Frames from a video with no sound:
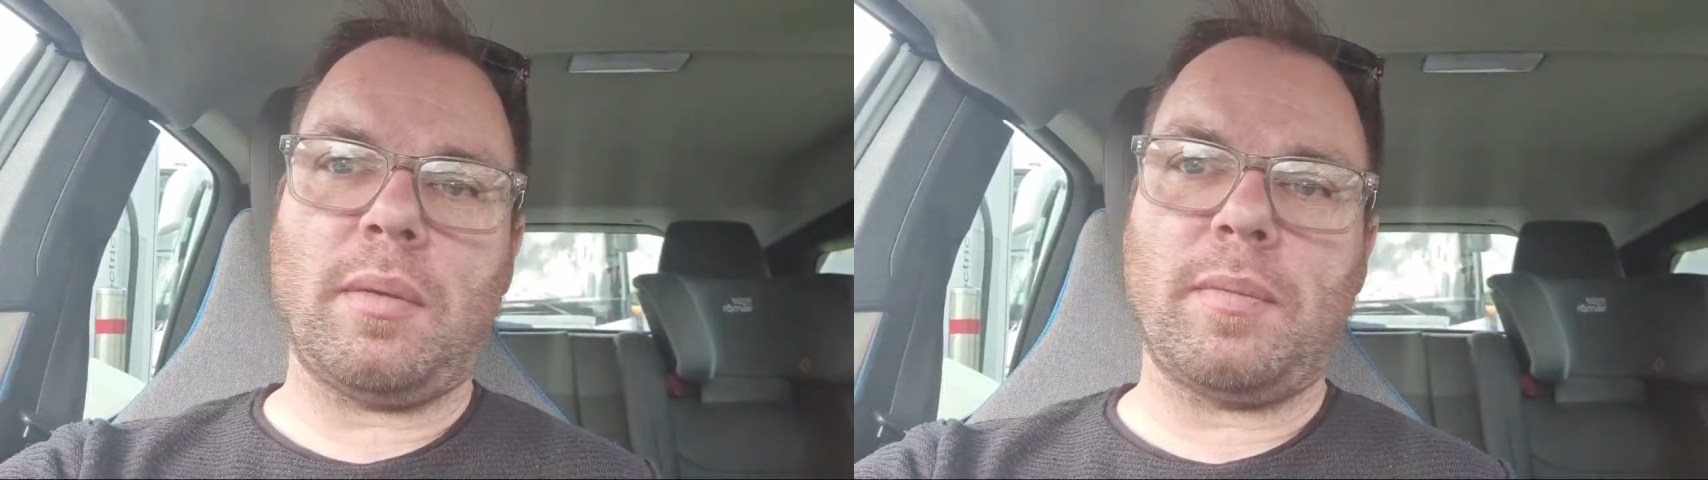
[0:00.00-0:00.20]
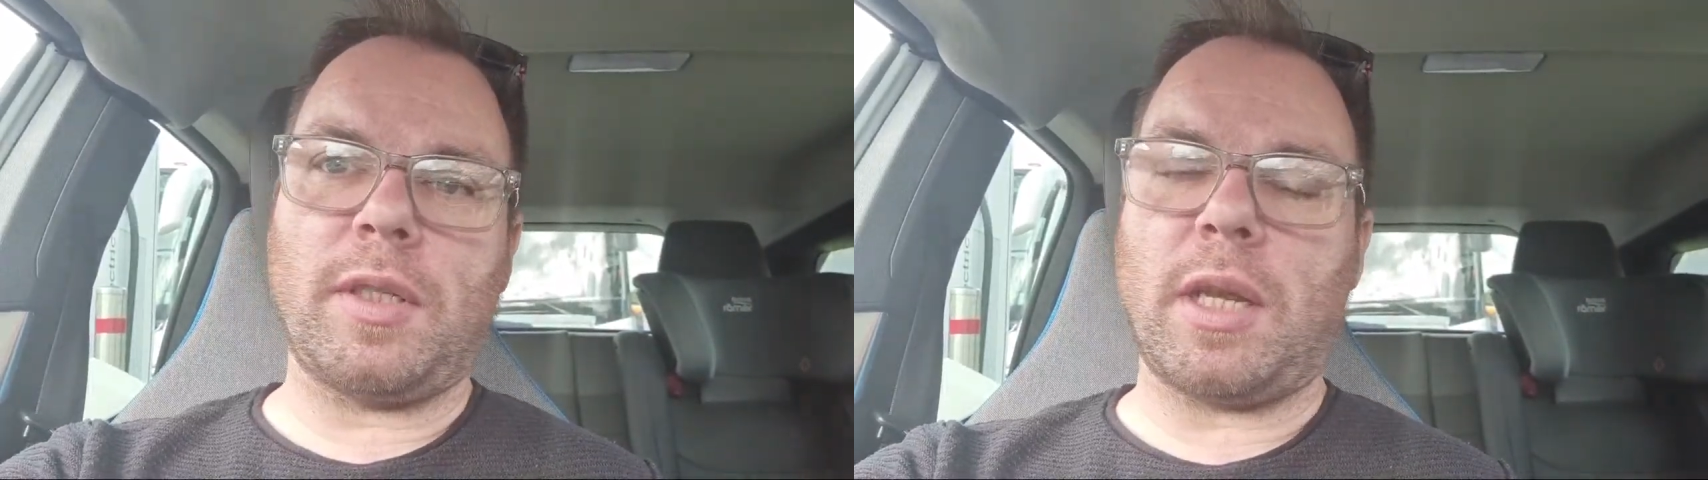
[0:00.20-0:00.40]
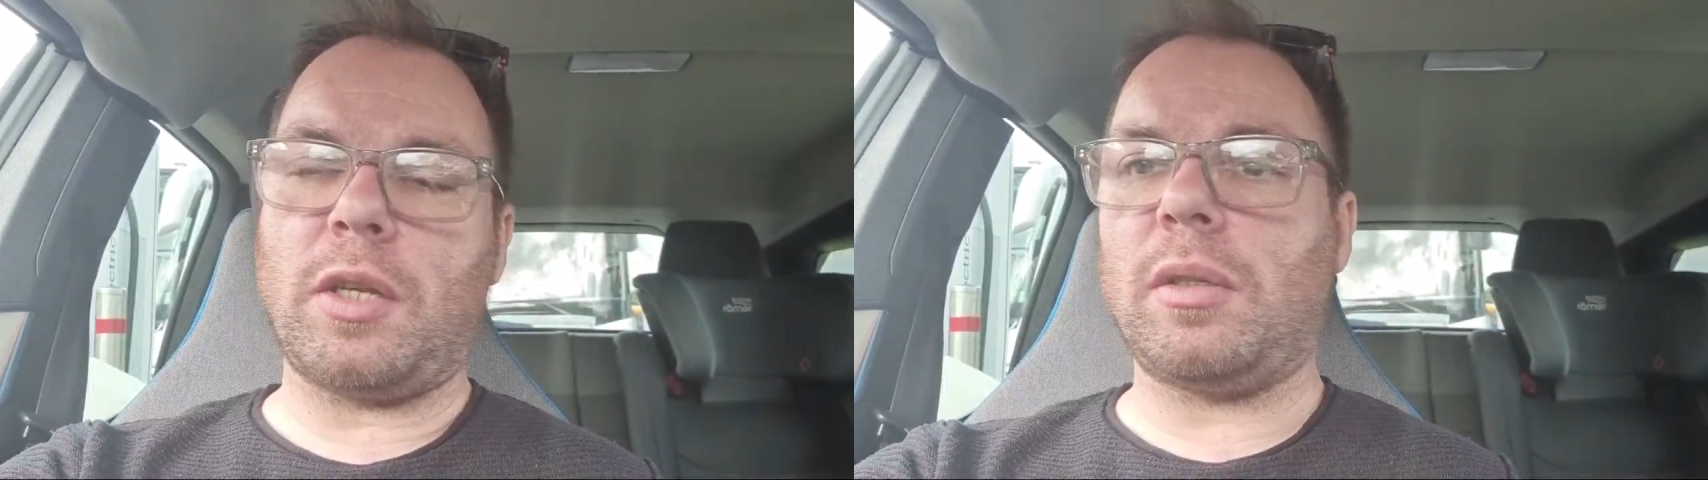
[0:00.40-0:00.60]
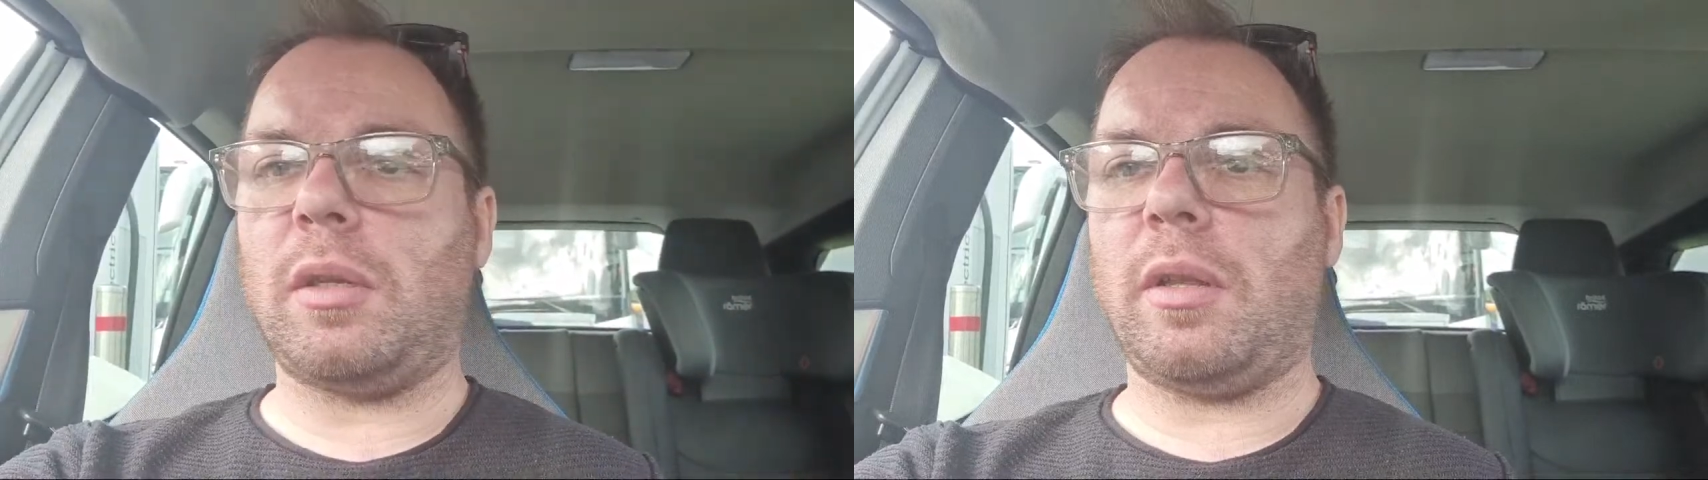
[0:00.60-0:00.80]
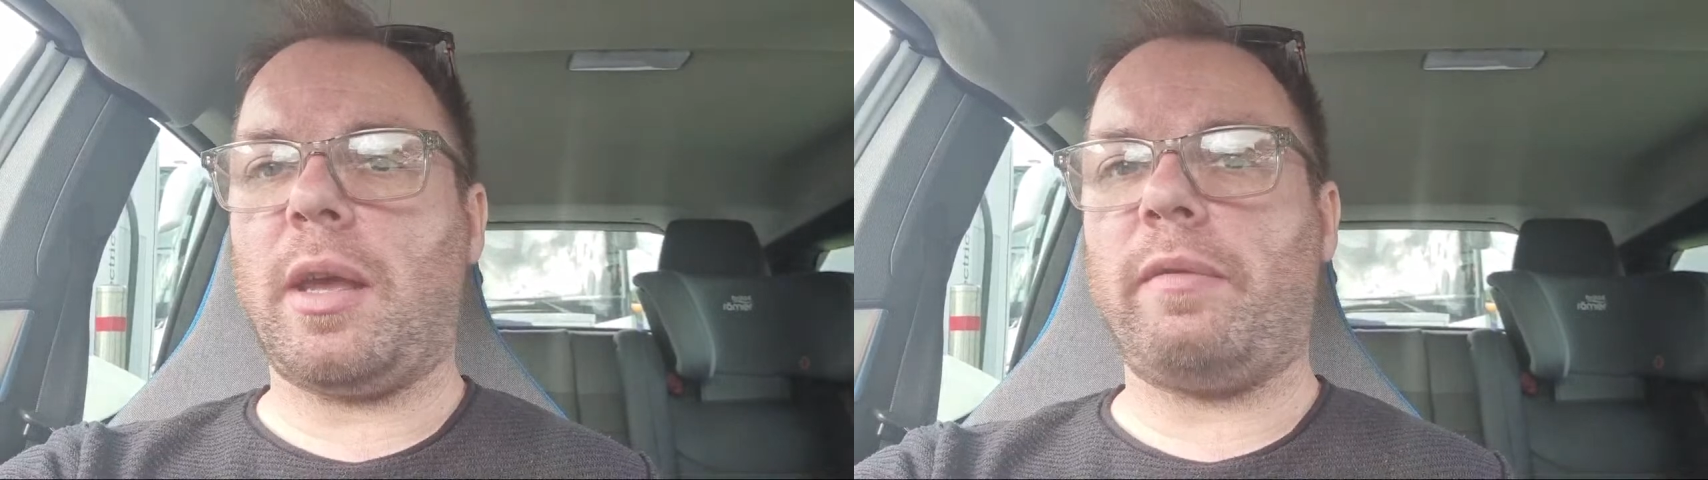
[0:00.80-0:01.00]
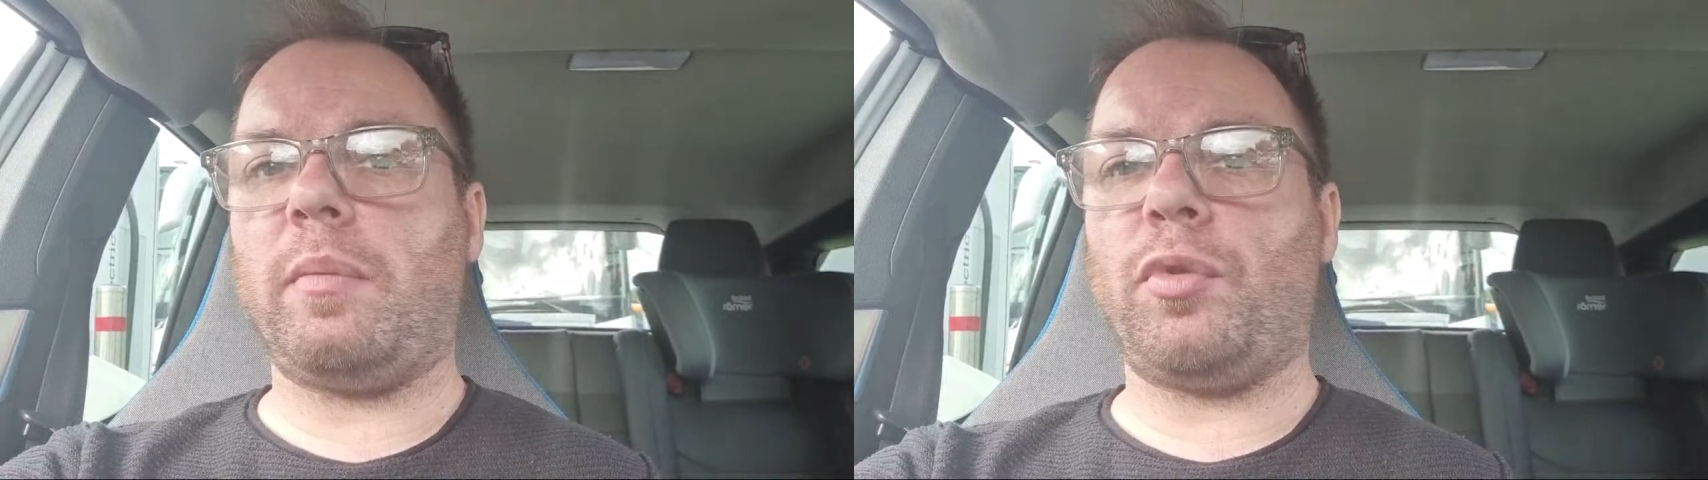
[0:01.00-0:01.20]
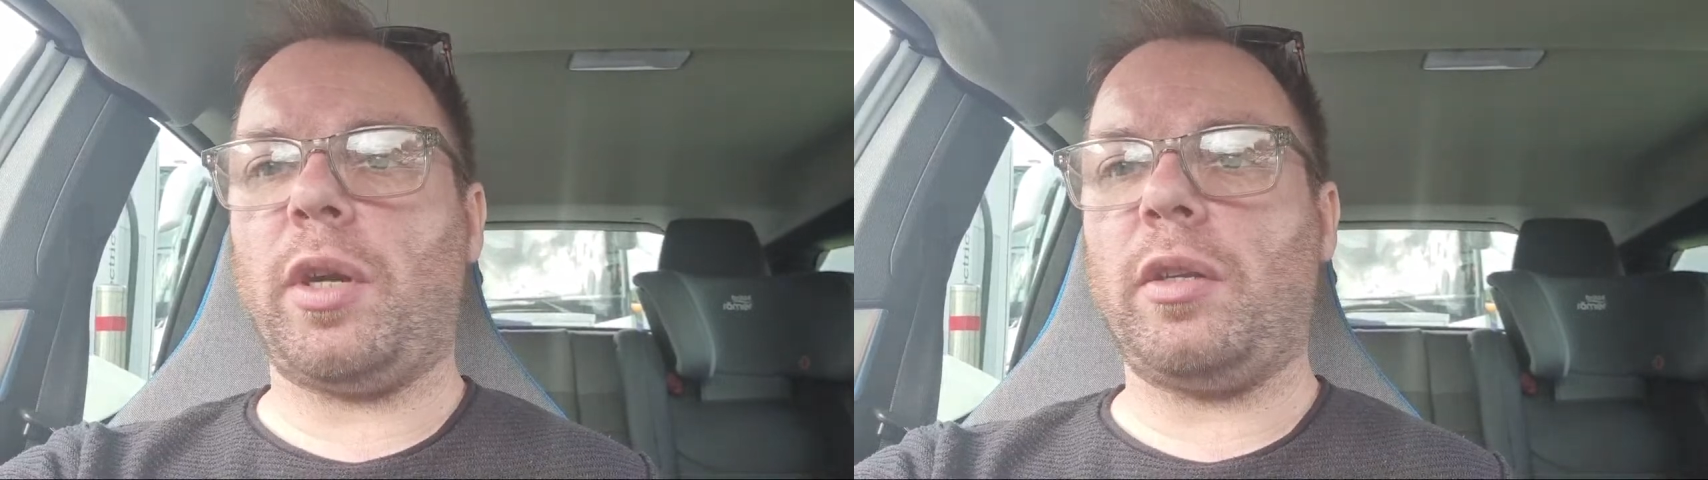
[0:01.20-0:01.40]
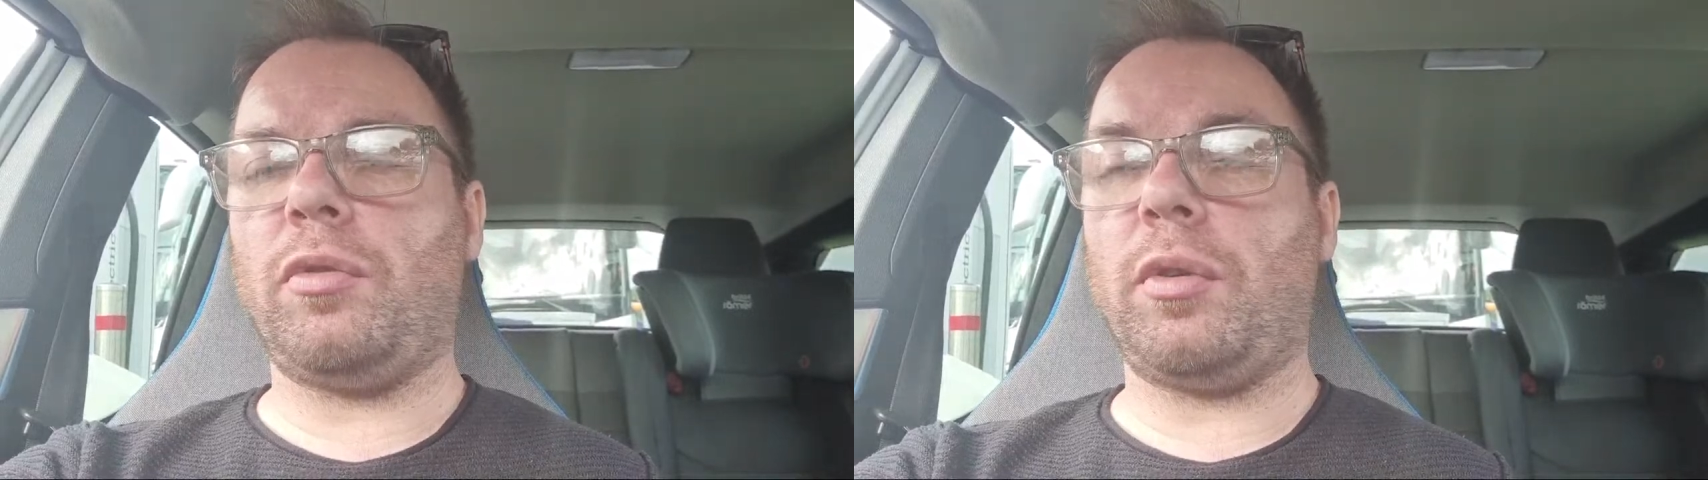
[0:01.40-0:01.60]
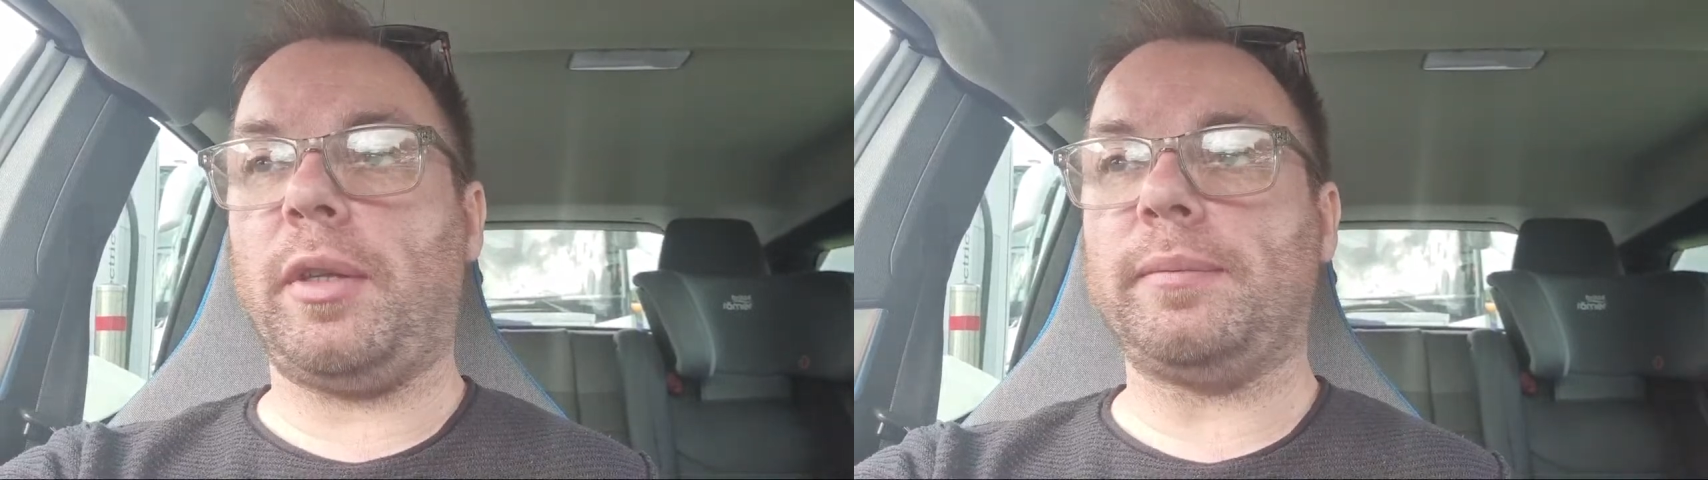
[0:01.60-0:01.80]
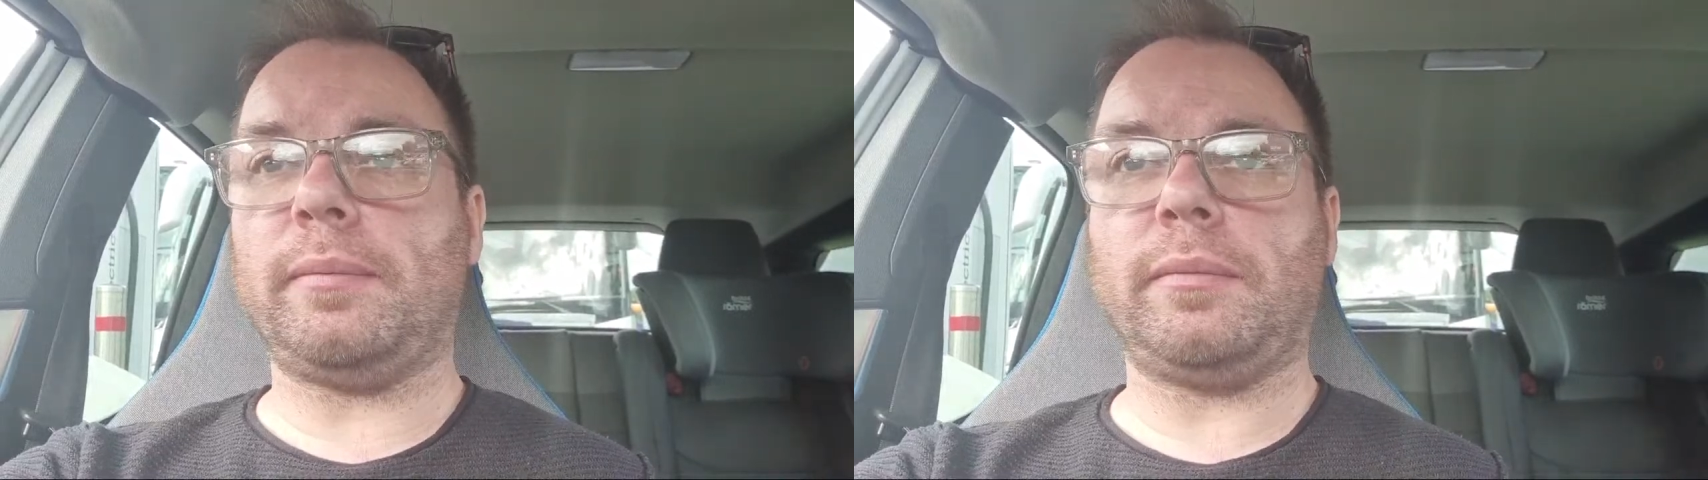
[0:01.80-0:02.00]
stations like they have in Braintree,